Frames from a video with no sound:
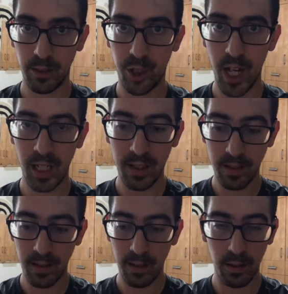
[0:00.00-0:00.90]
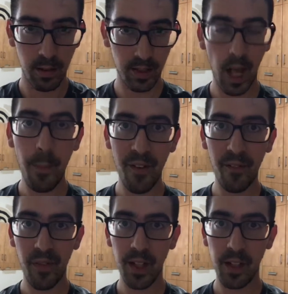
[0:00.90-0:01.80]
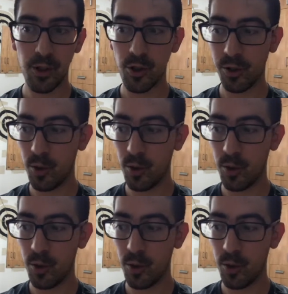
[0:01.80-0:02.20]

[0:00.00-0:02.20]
just stop everything that you're